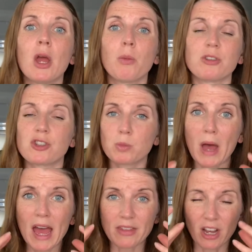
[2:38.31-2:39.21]
which is
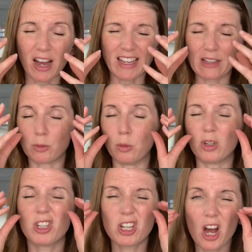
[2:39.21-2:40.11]
where the eye gets
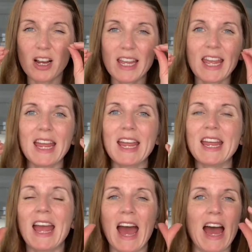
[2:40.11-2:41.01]
all
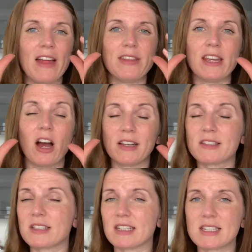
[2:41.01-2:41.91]
gunky and the eyes
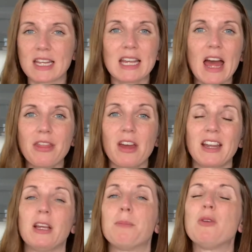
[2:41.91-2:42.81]
stick together
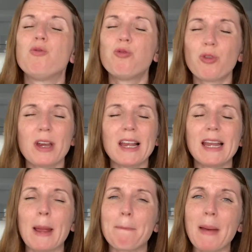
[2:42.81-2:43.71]
and it can be
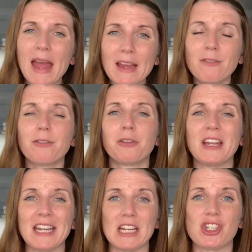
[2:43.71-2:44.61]
really painful
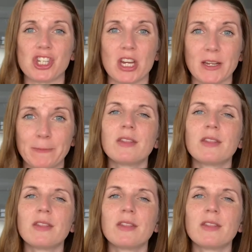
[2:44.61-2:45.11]
and itchy.